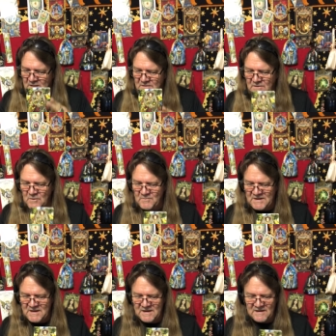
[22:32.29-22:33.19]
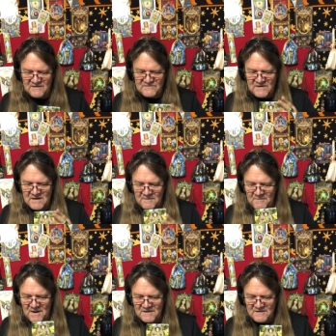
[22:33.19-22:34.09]
new beginnings in
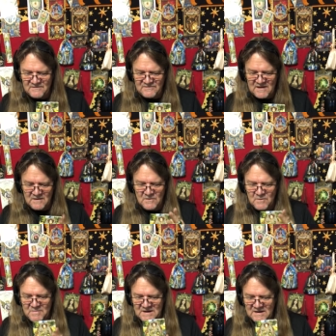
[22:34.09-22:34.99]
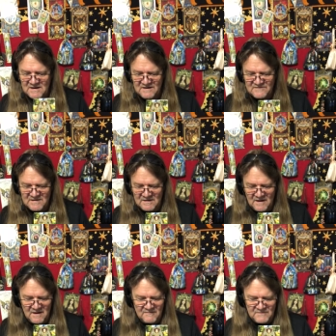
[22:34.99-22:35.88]
abundance and new beginnings in
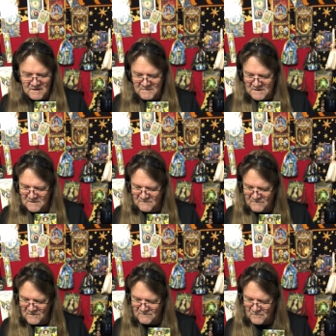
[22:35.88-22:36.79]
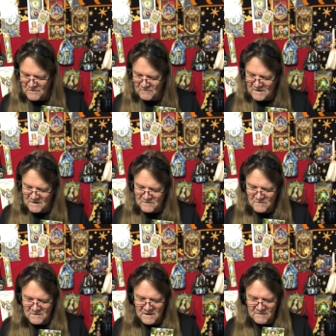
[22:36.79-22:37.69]
love coming in here for you. We got
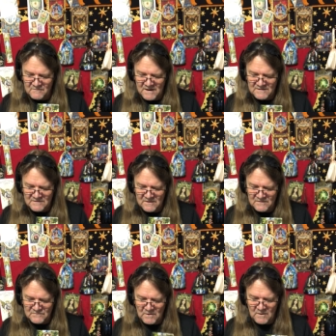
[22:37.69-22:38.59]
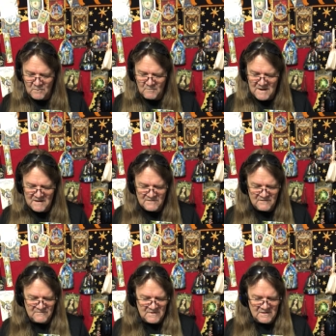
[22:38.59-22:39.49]
new love right there as well,
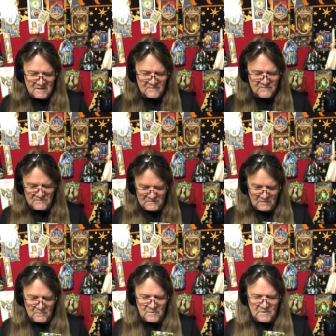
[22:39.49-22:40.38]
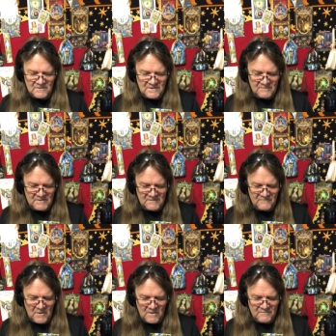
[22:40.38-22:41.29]
romantic feelings. Children are definitely
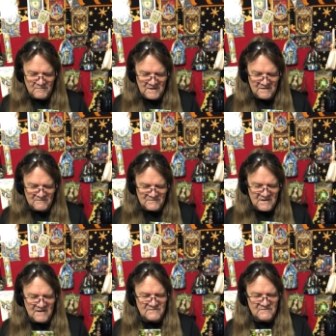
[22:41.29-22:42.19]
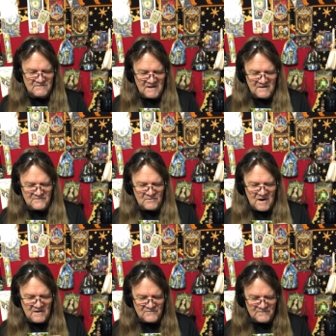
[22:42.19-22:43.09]
involved in many of these cases, and
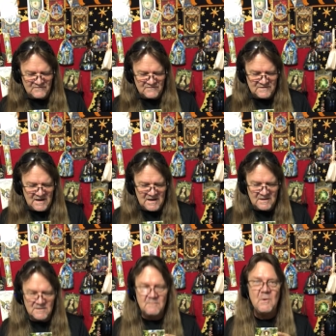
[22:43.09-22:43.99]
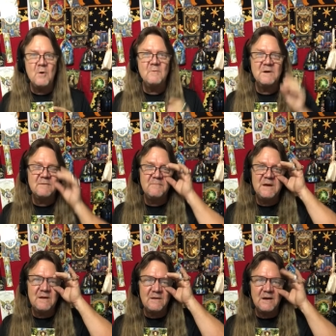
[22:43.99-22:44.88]
attraction, staying in the moment,
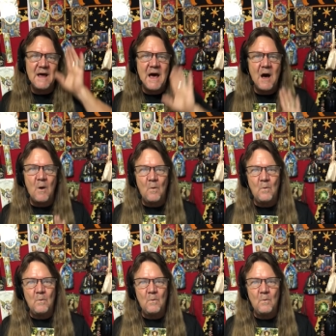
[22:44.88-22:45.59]
be in the now.